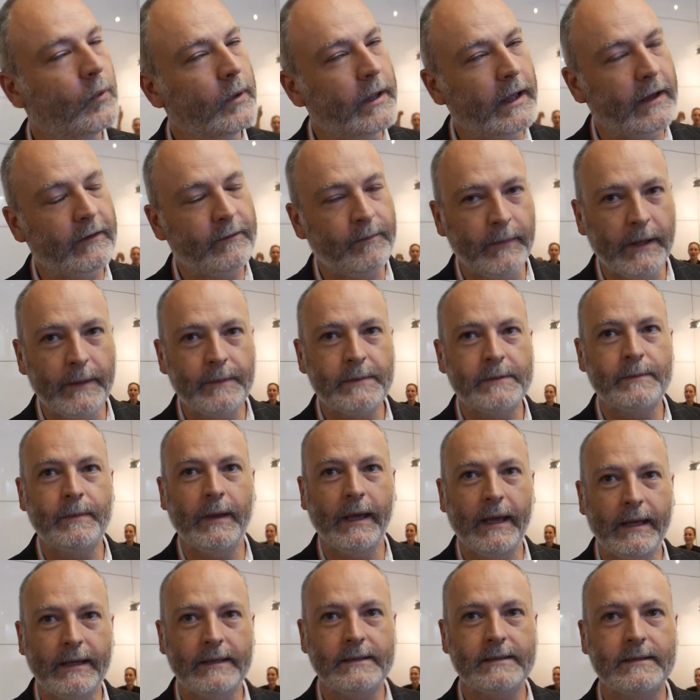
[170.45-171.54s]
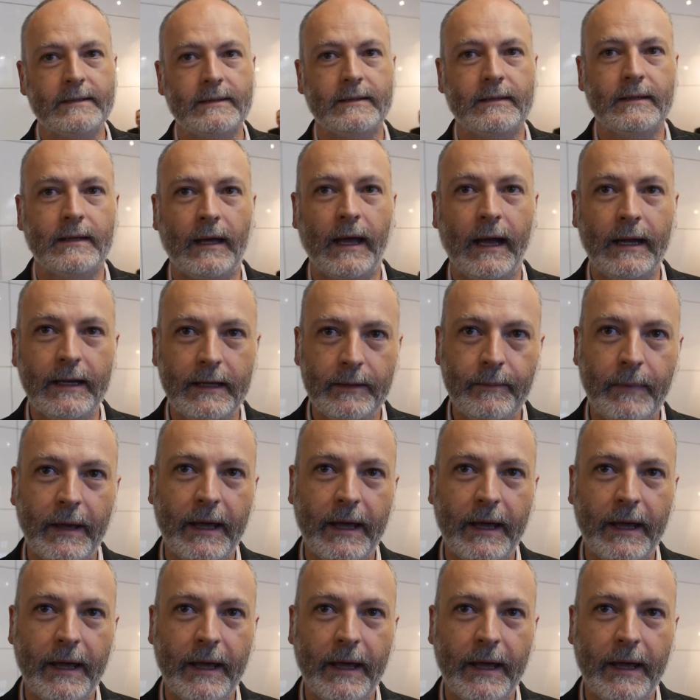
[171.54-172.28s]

we have MIPS based, Ali